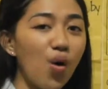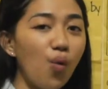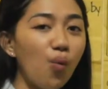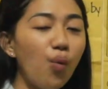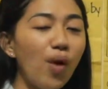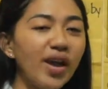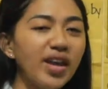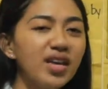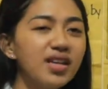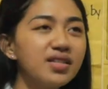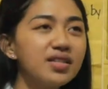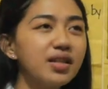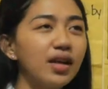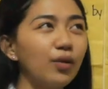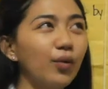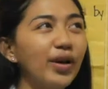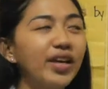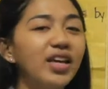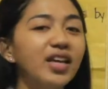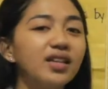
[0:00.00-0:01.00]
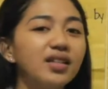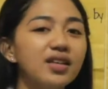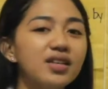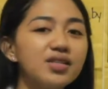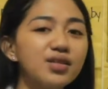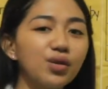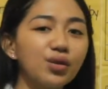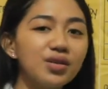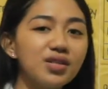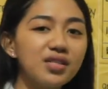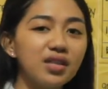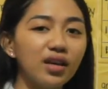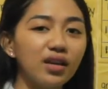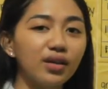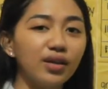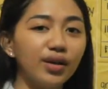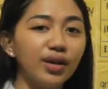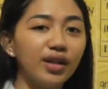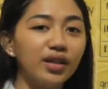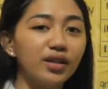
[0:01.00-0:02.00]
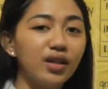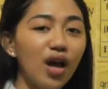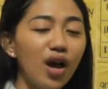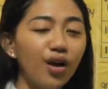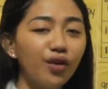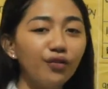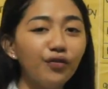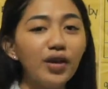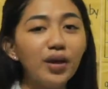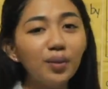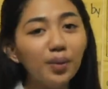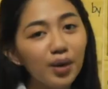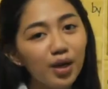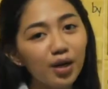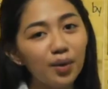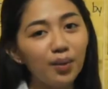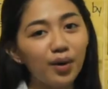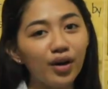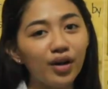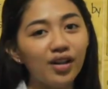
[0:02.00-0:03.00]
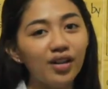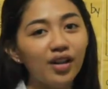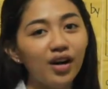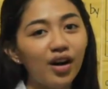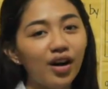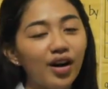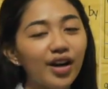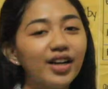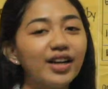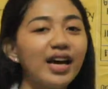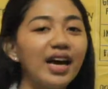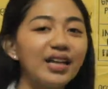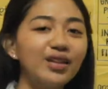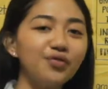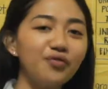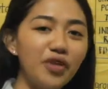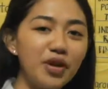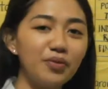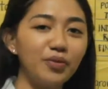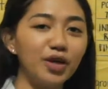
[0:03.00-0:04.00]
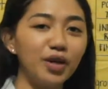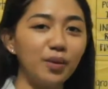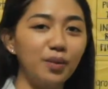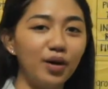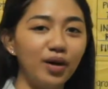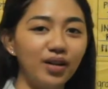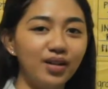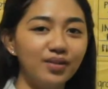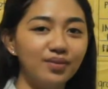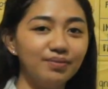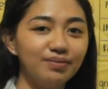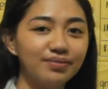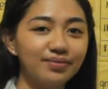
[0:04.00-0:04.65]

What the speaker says: why it is considered favorable or unfavorable.